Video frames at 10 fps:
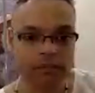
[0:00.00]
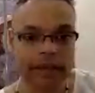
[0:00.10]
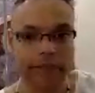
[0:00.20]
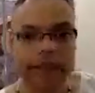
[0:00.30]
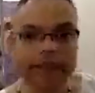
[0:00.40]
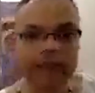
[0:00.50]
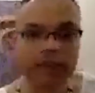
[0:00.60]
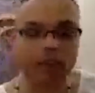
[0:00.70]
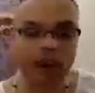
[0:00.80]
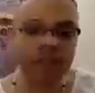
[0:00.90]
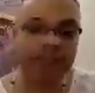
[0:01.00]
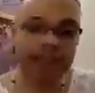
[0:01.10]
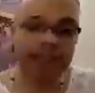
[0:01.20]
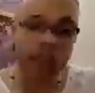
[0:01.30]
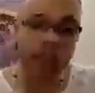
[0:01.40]
And many of us are
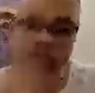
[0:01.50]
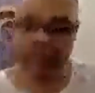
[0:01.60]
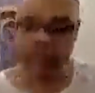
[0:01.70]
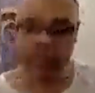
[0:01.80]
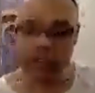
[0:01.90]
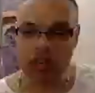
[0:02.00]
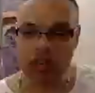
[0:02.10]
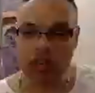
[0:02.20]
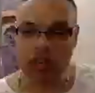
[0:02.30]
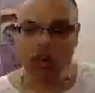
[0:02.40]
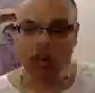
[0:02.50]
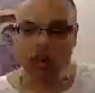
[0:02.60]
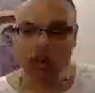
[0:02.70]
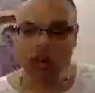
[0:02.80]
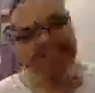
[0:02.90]
getting those messages, but
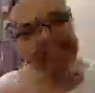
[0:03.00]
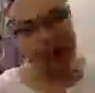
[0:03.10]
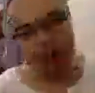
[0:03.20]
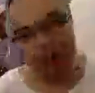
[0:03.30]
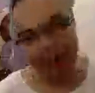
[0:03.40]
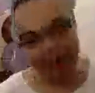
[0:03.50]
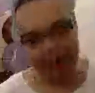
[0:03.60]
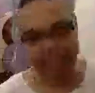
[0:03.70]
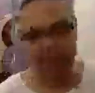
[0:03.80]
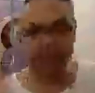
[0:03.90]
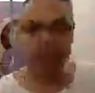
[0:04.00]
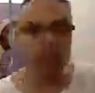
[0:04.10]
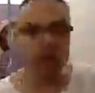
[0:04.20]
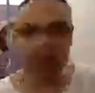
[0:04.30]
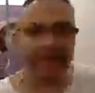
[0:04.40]
we're misinterpreting them, and then we don't know
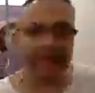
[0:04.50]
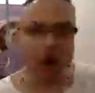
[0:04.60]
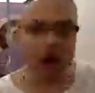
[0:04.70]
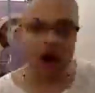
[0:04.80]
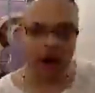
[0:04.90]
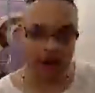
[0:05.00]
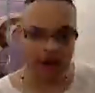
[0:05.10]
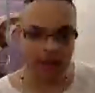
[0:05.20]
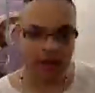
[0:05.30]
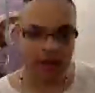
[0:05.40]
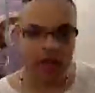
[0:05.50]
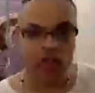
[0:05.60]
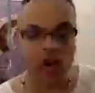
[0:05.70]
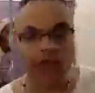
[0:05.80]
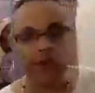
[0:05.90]
what they are.
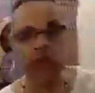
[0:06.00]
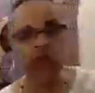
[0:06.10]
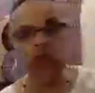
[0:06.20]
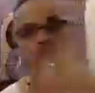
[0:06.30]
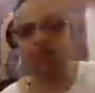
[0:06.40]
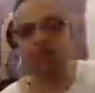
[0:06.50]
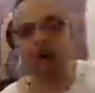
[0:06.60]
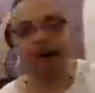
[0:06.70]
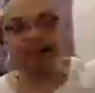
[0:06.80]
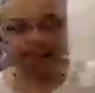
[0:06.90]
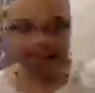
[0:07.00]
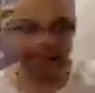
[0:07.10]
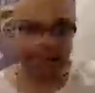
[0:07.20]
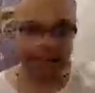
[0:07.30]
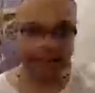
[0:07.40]
So our future selves are
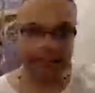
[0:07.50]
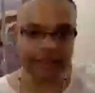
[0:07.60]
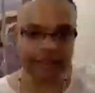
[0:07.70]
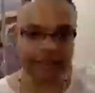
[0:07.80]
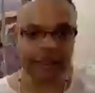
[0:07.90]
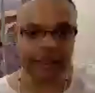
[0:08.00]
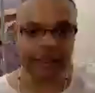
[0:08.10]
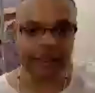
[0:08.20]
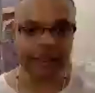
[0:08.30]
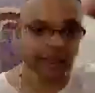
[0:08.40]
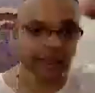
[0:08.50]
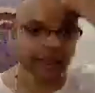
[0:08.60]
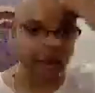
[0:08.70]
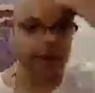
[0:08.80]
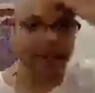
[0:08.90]
contacting us, and we just don't